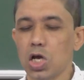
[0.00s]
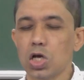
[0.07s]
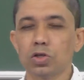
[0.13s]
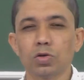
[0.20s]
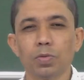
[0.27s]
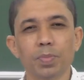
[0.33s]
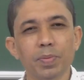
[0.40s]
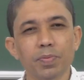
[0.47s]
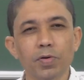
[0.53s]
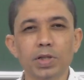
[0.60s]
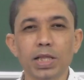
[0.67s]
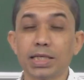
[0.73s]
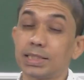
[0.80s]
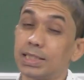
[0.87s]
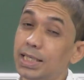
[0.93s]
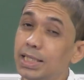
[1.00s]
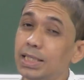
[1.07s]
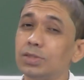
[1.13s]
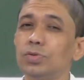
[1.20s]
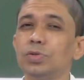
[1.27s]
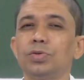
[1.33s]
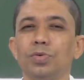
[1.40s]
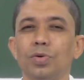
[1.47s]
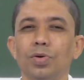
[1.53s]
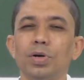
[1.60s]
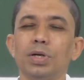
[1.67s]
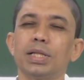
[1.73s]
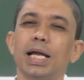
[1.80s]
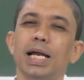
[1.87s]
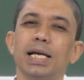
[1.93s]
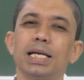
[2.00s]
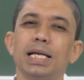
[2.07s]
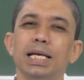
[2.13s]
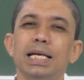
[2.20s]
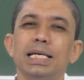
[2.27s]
So, before that since we told that